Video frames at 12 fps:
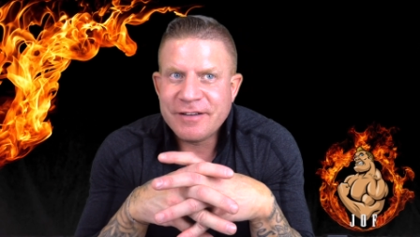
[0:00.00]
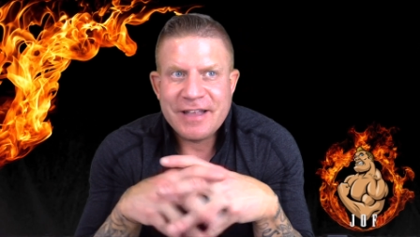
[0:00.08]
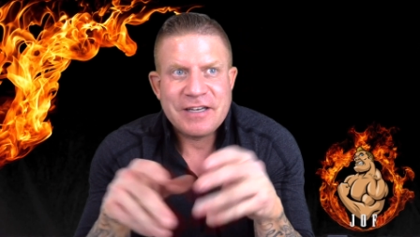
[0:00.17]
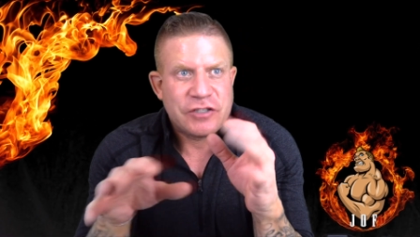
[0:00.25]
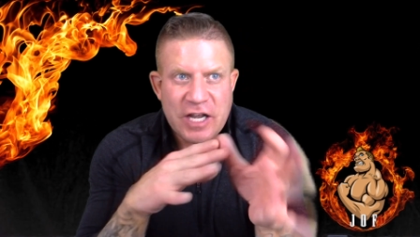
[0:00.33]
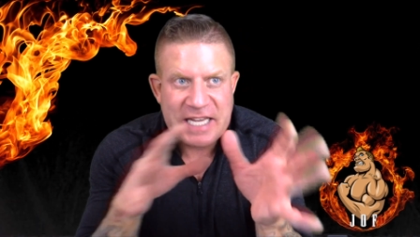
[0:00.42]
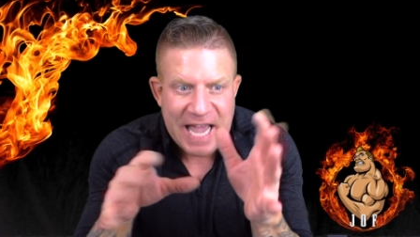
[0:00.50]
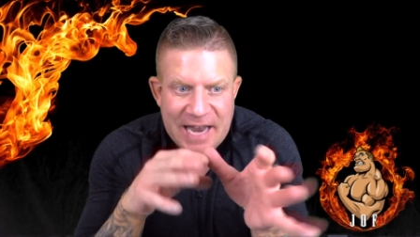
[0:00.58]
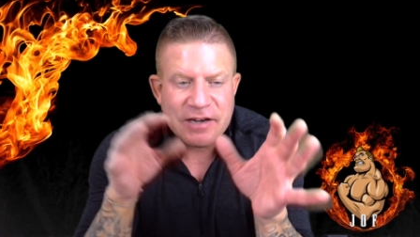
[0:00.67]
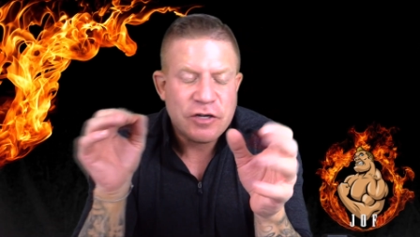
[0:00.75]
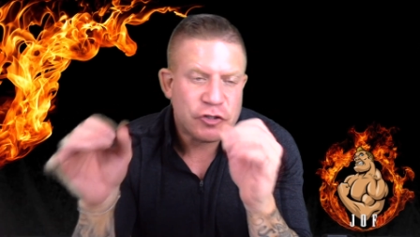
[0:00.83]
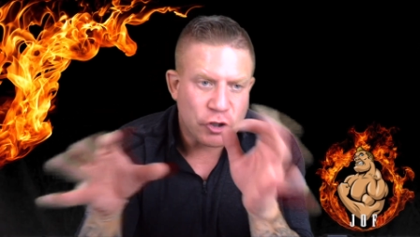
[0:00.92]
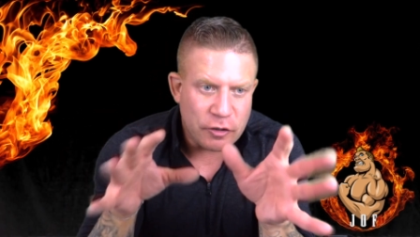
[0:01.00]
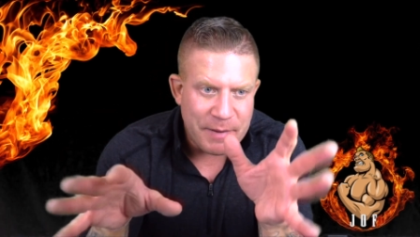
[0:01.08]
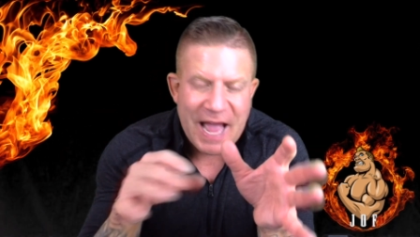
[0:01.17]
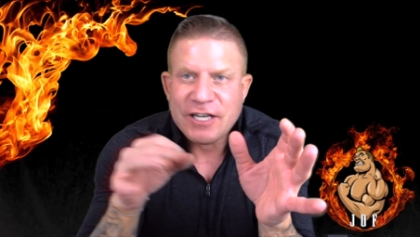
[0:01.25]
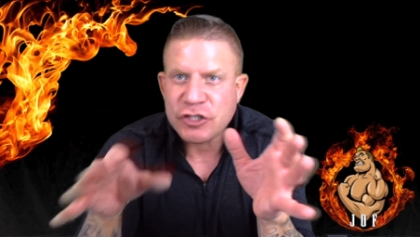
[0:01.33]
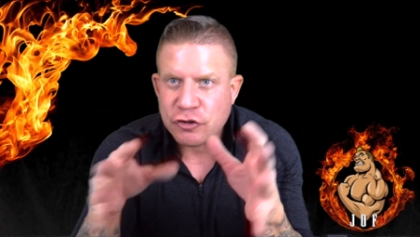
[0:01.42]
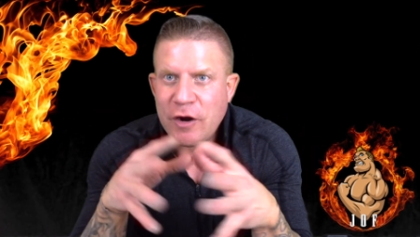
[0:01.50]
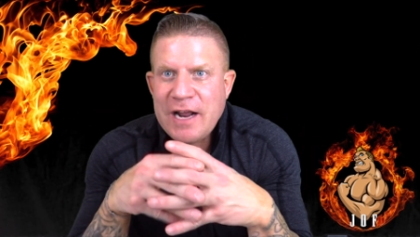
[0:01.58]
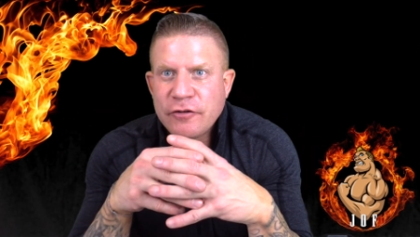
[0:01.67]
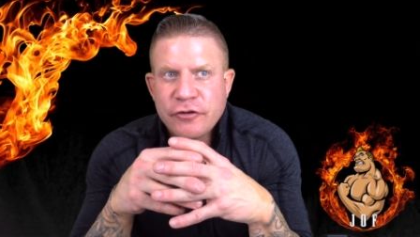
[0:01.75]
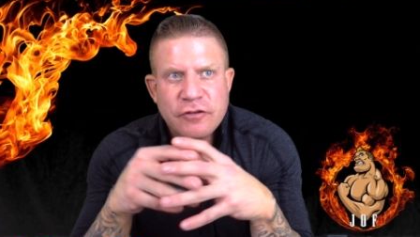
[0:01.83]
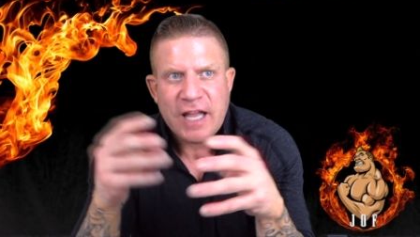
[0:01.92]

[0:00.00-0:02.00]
Like, again, took her back, strangled her.